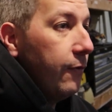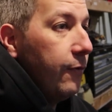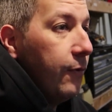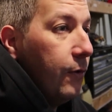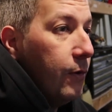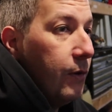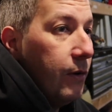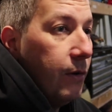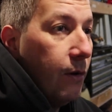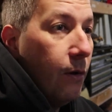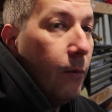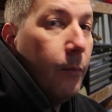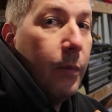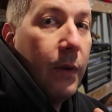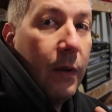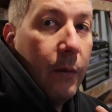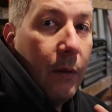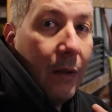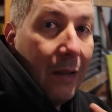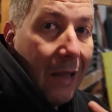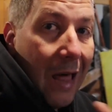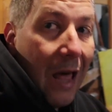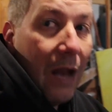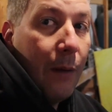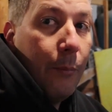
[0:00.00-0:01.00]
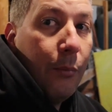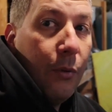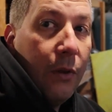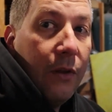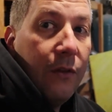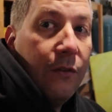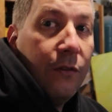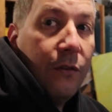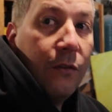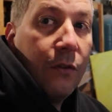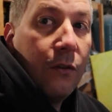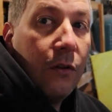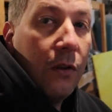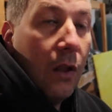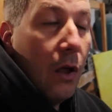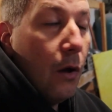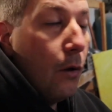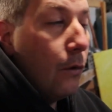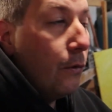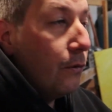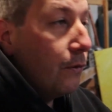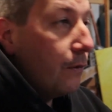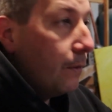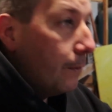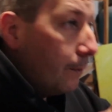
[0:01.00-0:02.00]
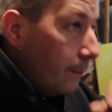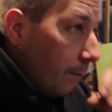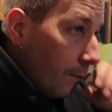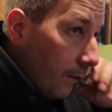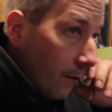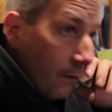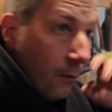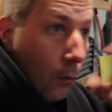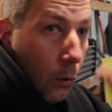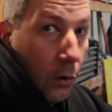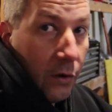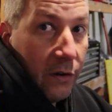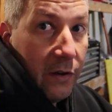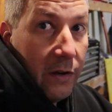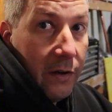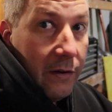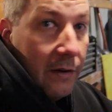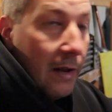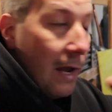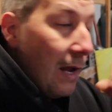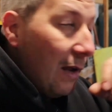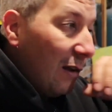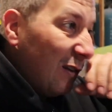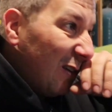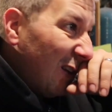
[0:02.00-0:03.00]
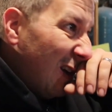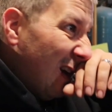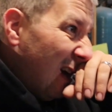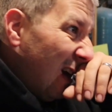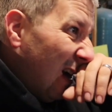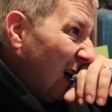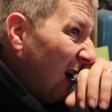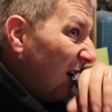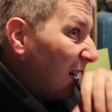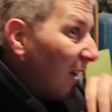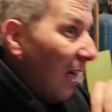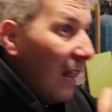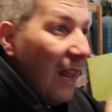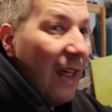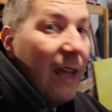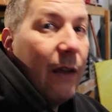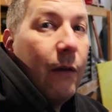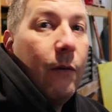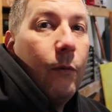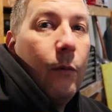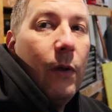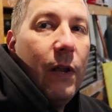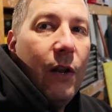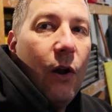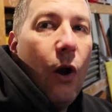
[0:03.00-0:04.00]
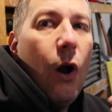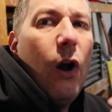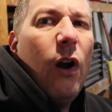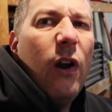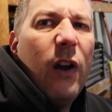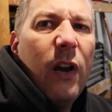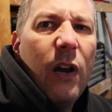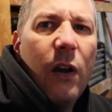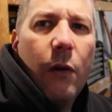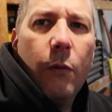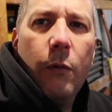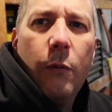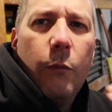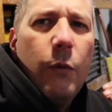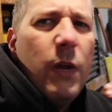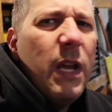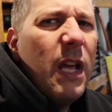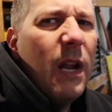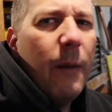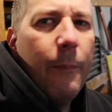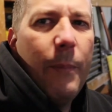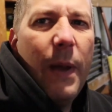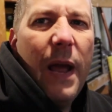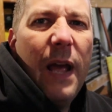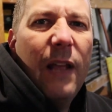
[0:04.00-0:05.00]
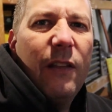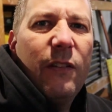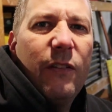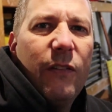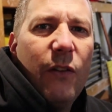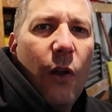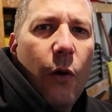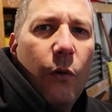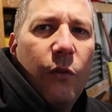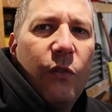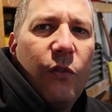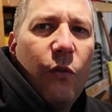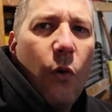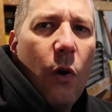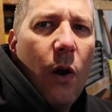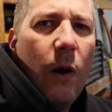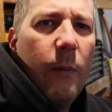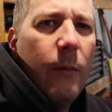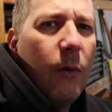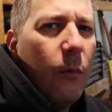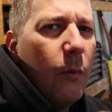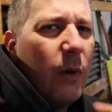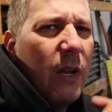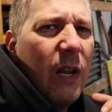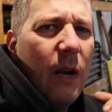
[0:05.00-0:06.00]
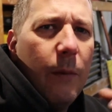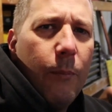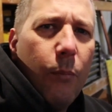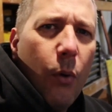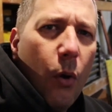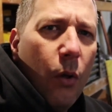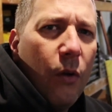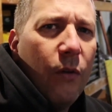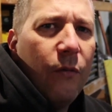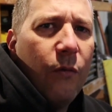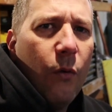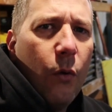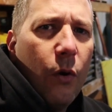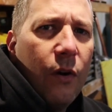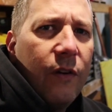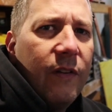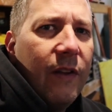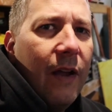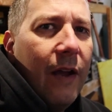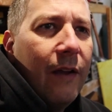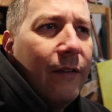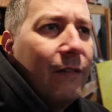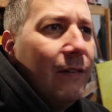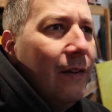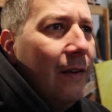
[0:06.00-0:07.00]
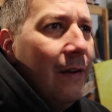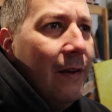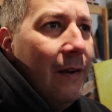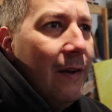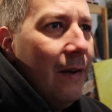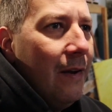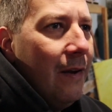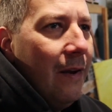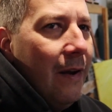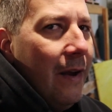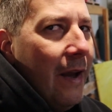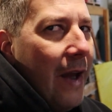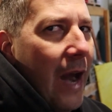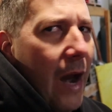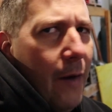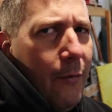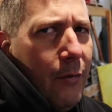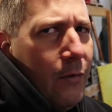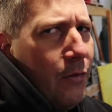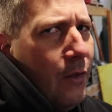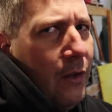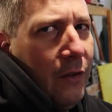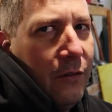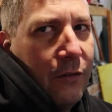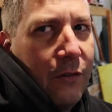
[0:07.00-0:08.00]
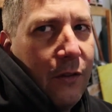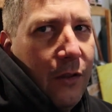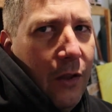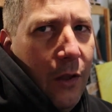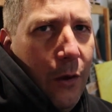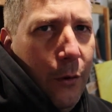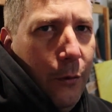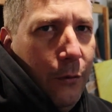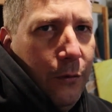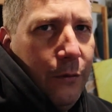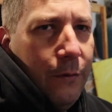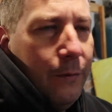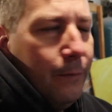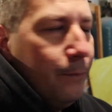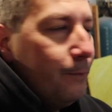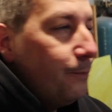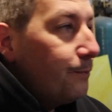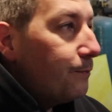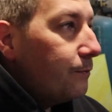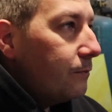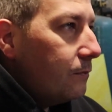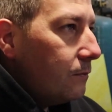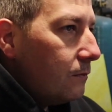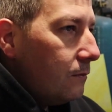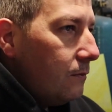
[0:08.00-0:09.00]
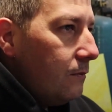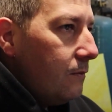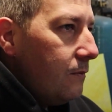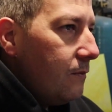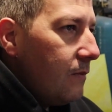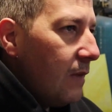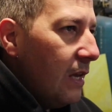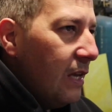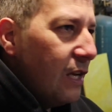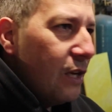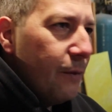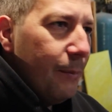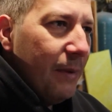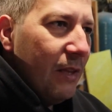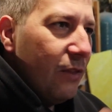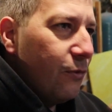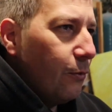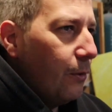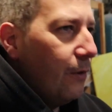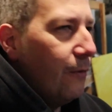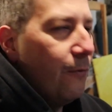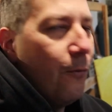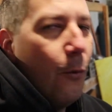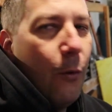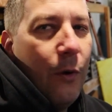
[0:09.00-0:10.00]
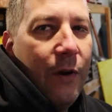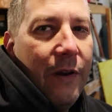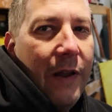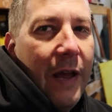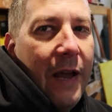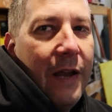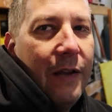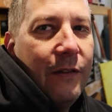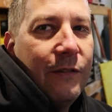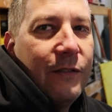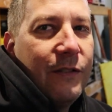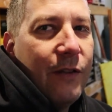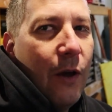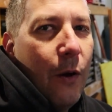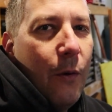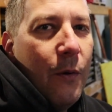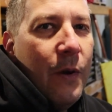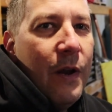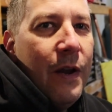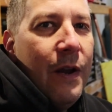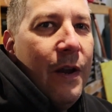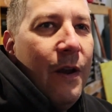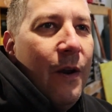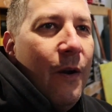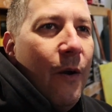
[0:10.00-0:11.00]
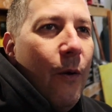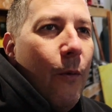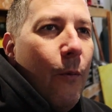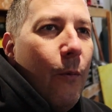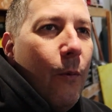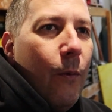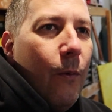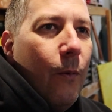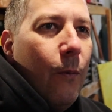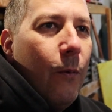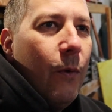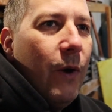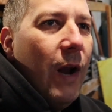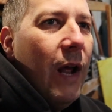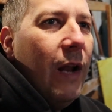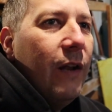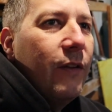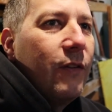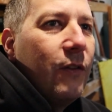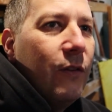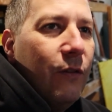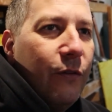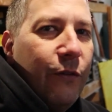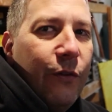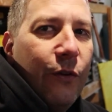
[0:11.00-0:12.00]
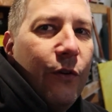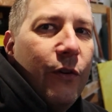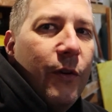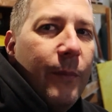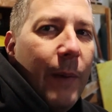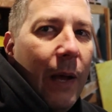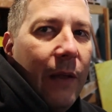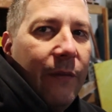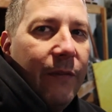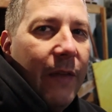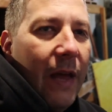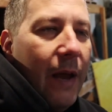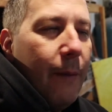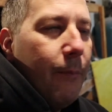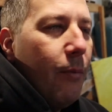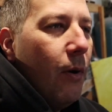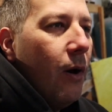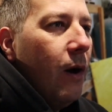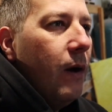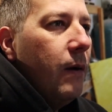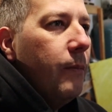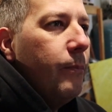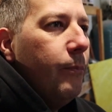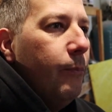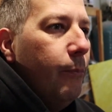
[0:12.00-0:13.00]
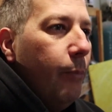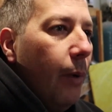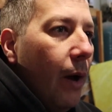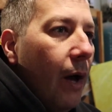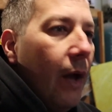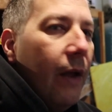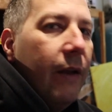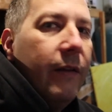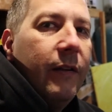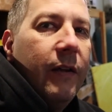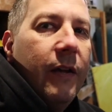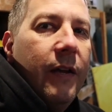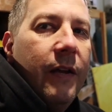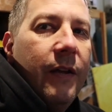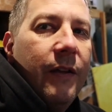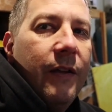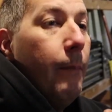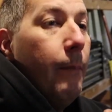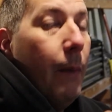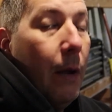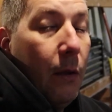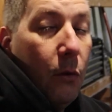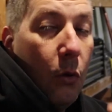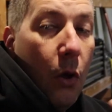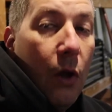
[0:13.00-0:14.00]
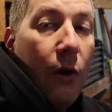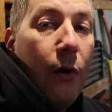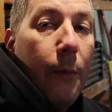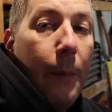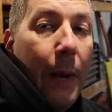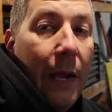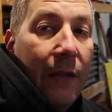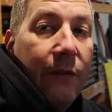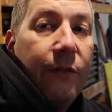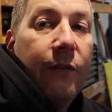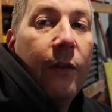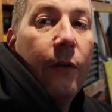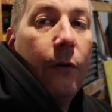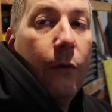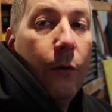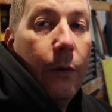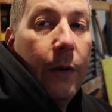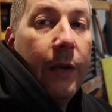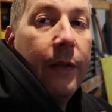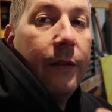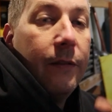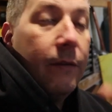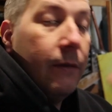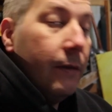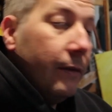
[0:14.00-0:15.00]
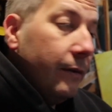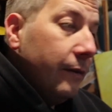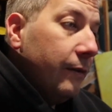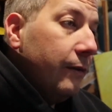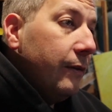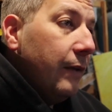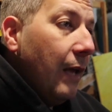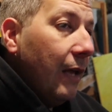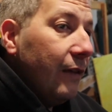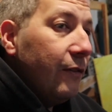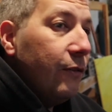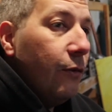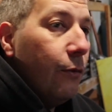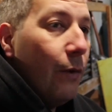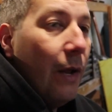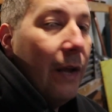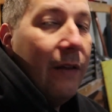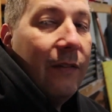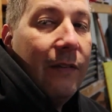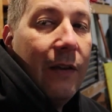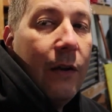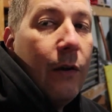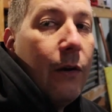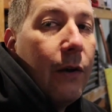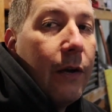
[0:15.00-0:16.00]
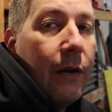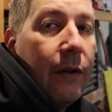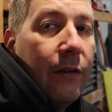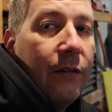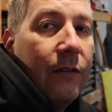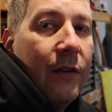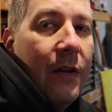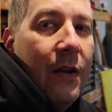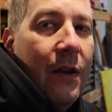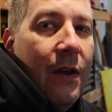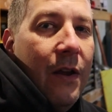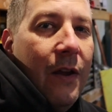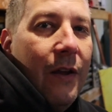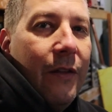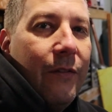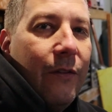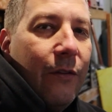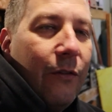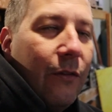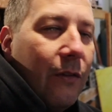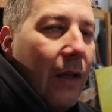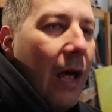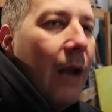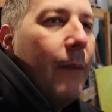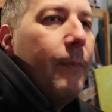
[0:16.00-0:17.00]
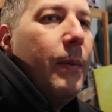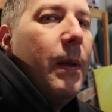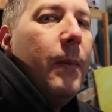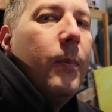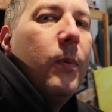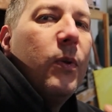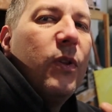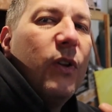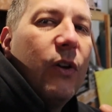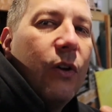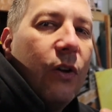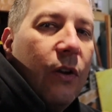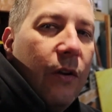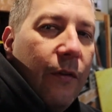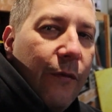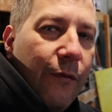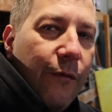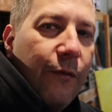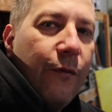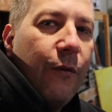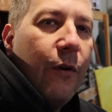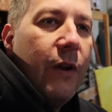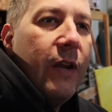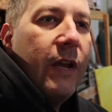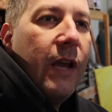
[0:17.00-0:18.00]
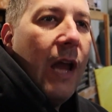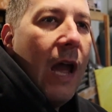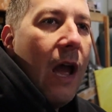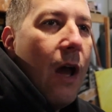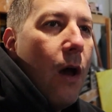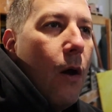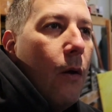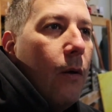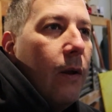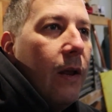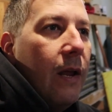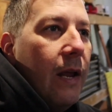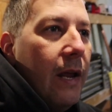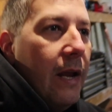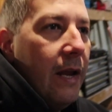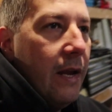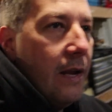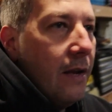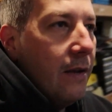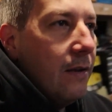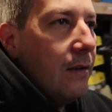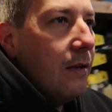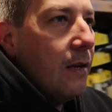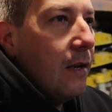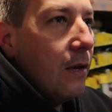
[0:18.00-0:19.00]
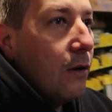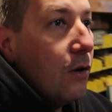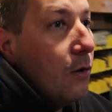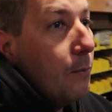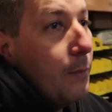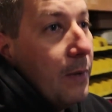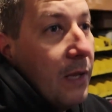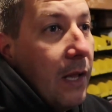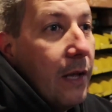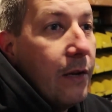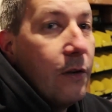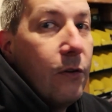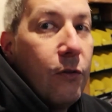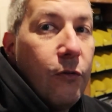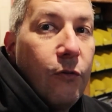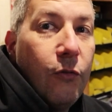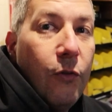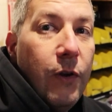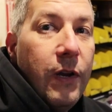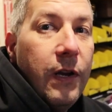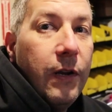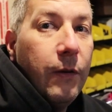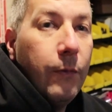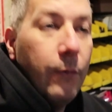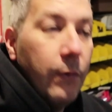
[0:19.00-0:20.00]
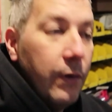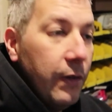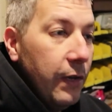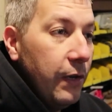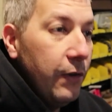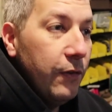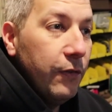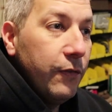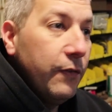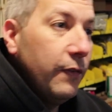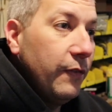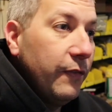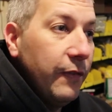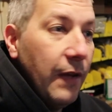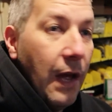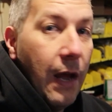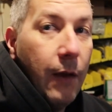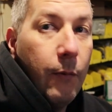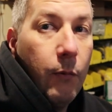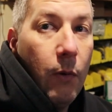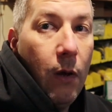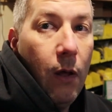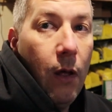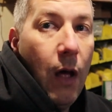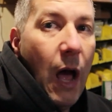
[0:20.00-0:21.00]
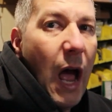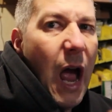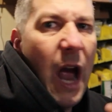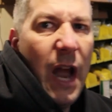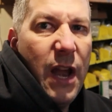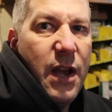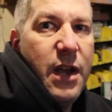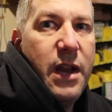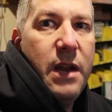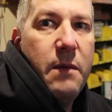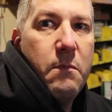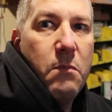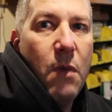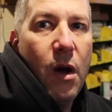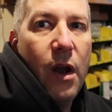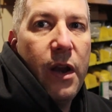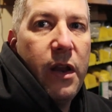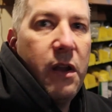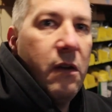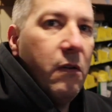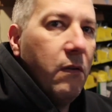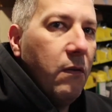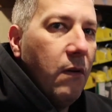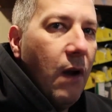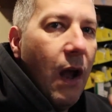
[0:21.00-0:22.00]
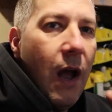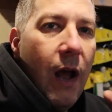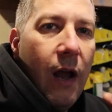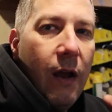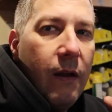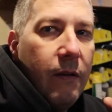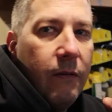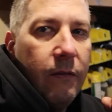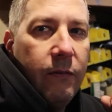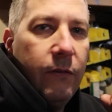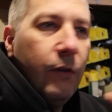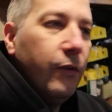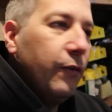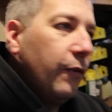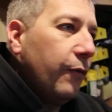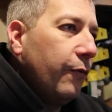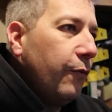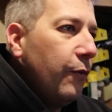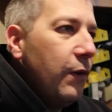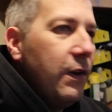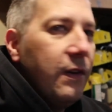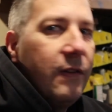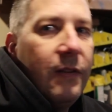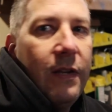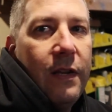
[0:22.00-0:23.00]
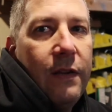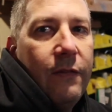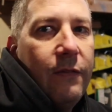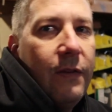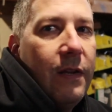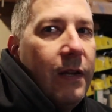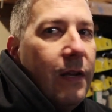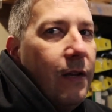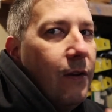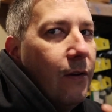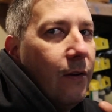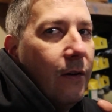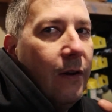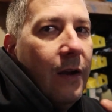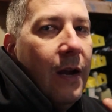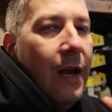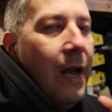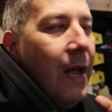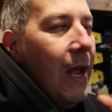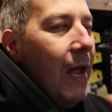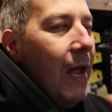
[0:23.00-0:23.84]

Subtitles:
a feeling there'll be a lot of places closed for 14 days. Kind of like in our area, when we get a bad snowstorm or we get a polar vortex, everything's closed. It could be 3 or 4 days. So we're not as concerned about that part, but my laundromats that are in the not so nice areas, there's a lot of people that are going to freak out, and it could be like Katrina where they just decide, well, I need money, or there's a free TV, or